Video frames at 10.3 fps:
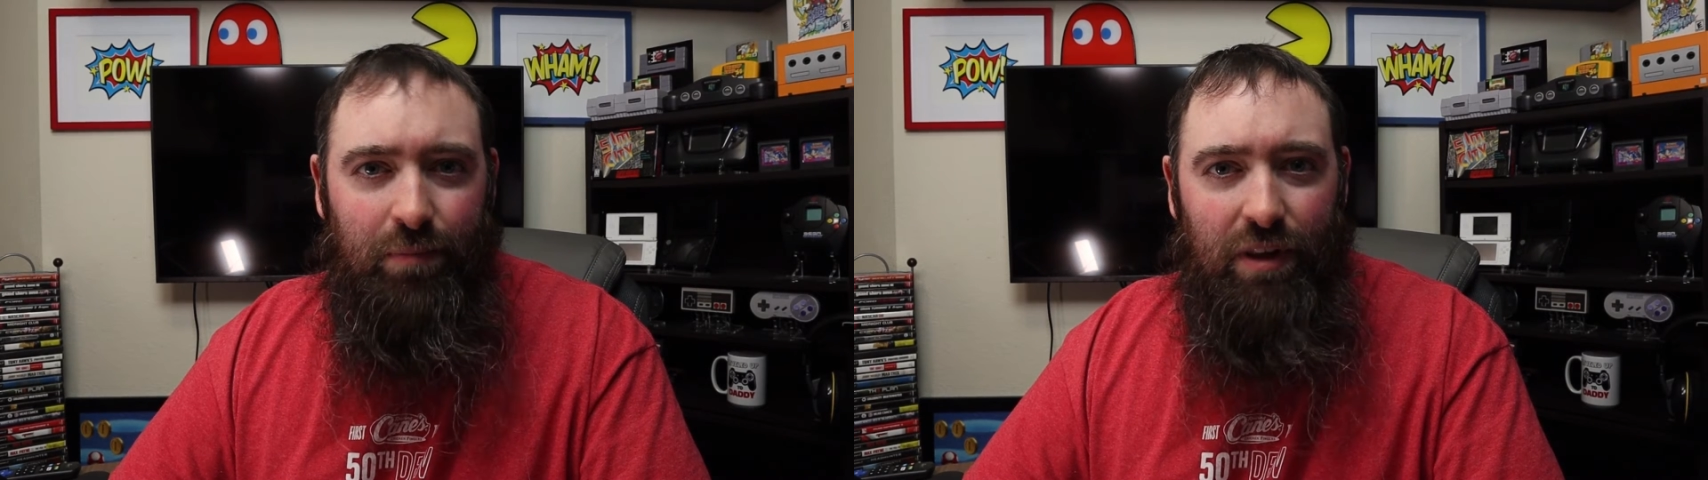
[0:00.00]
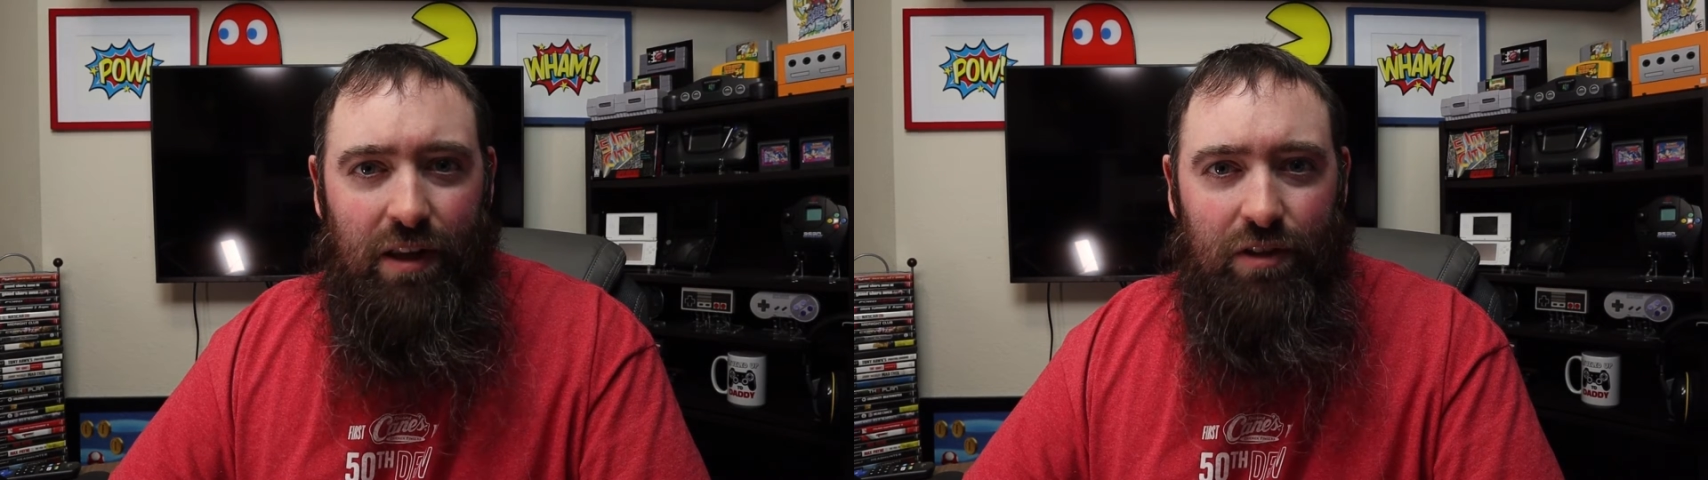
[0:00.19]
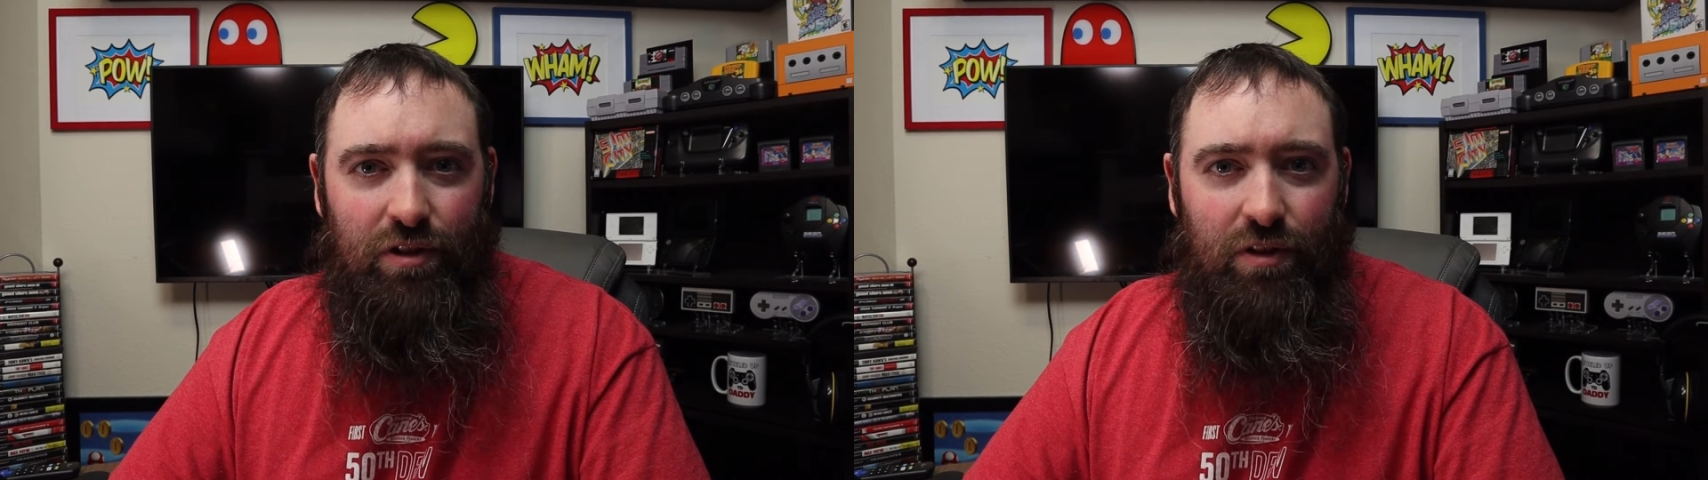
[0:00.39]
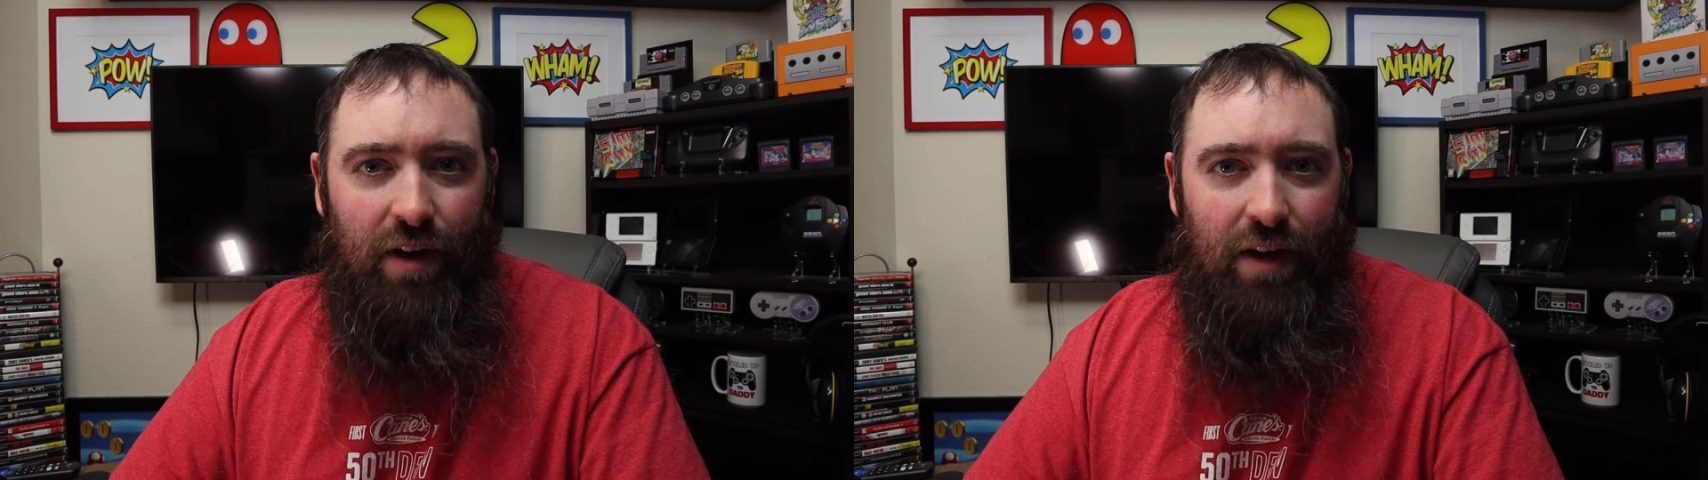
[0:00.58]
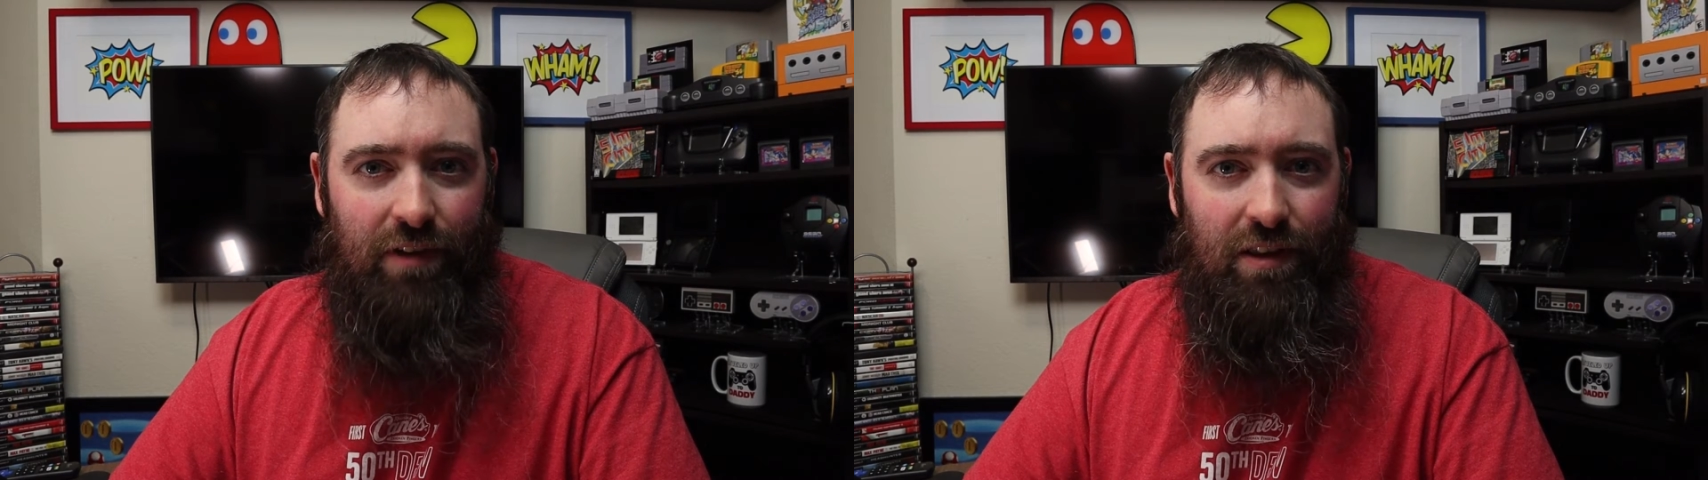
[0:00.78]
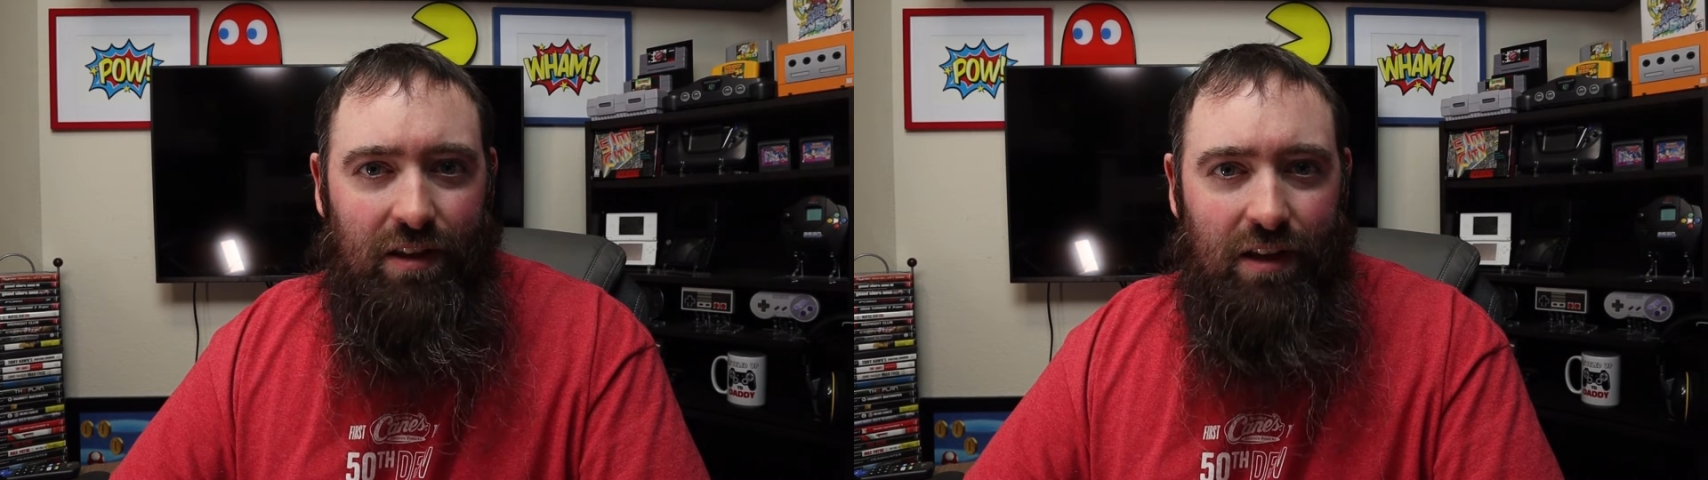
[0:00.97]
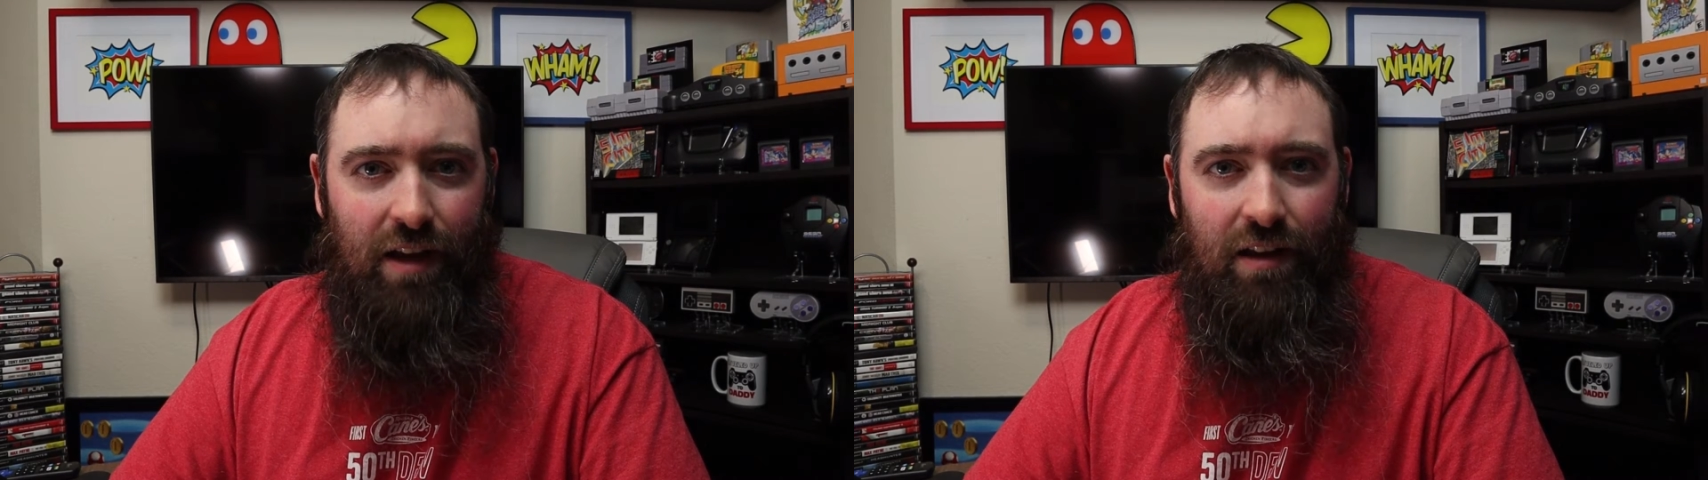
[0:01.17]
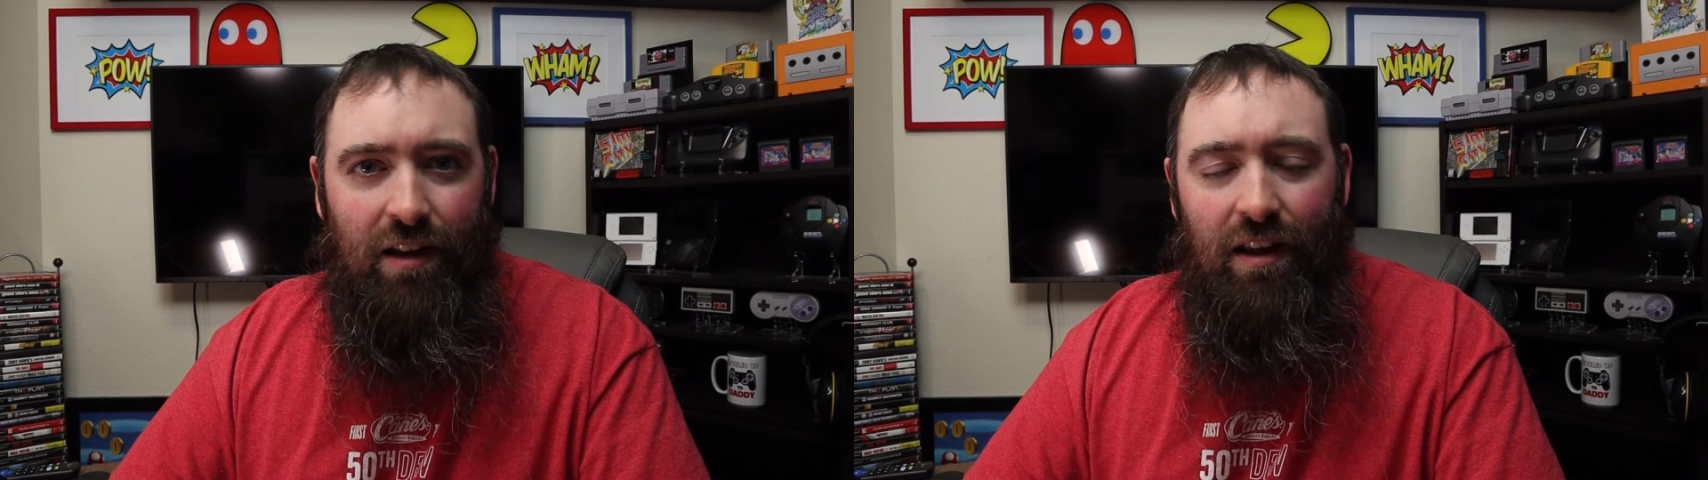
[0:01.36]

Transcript: but they just don't have anything yet.